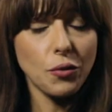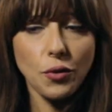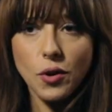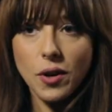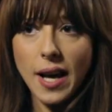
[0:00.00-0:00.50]

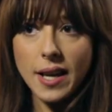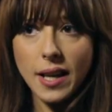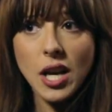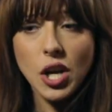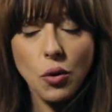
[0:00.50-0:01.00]
for like
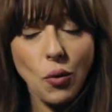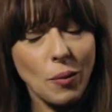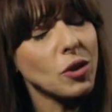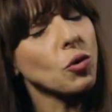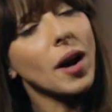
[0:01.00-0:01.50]
when
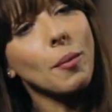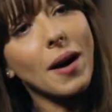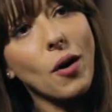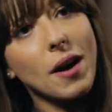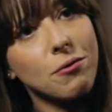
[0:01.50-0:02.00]
we talk
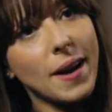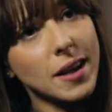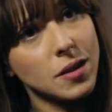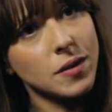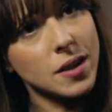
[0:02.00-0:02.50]
about
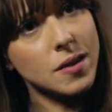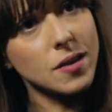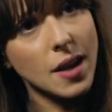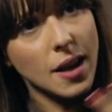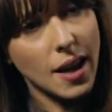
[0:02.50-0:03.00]

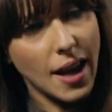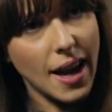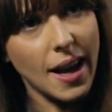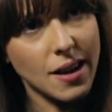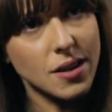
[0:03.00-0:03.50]
effectiveness
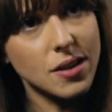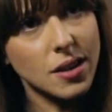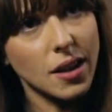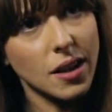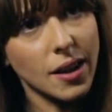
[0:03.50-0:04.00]
and
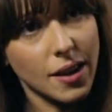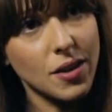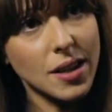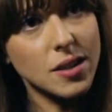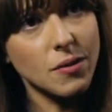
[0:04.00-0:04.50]

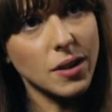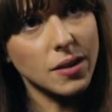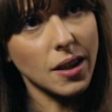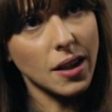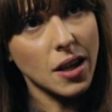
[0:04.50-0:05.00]

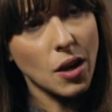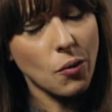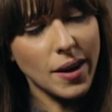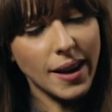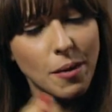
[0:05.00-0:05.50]
creativity.
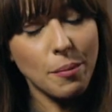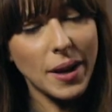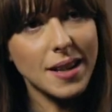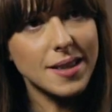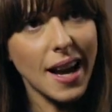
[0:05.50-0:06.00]
When a
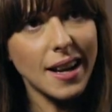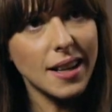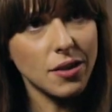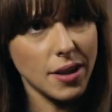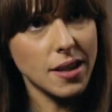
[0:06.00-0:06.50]
campaign is
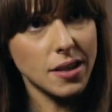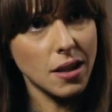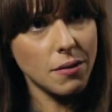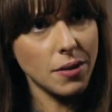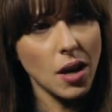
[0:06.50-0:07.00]
highly
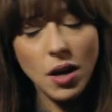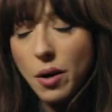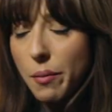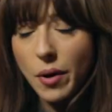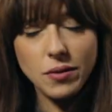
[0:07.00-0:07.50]
creative,
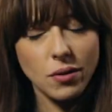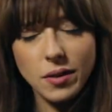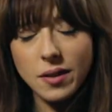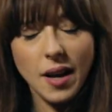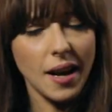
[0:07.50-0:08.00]
most of
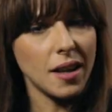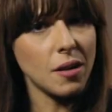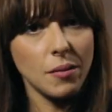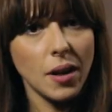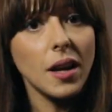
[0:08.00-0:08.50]
the
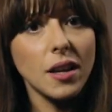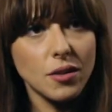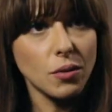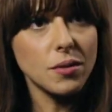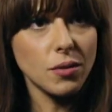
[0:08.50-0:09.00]
time
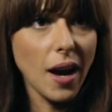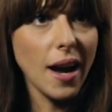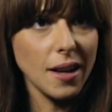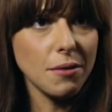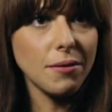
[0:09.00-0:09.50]
it's also
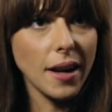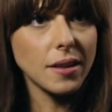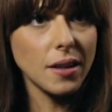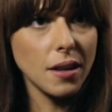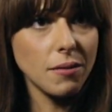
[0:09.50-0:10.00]
highly
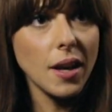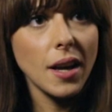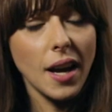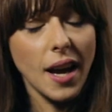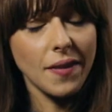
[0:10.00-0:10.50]
effective,
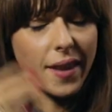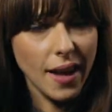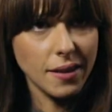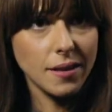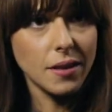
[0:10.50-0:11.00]
and
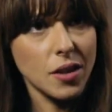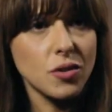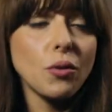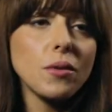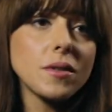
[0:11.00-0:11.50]
that
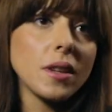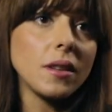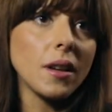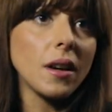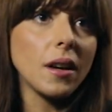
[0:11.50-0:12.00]
results
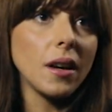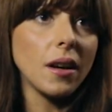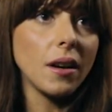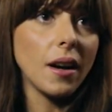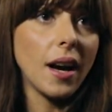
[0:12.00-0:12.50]
in
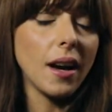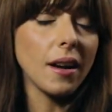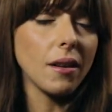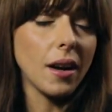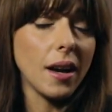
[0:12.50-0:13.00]

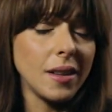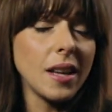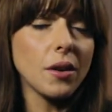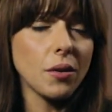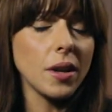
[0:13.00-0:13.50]
an
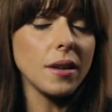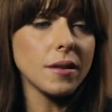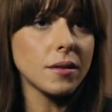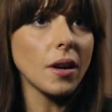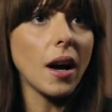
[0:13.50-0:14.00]
increased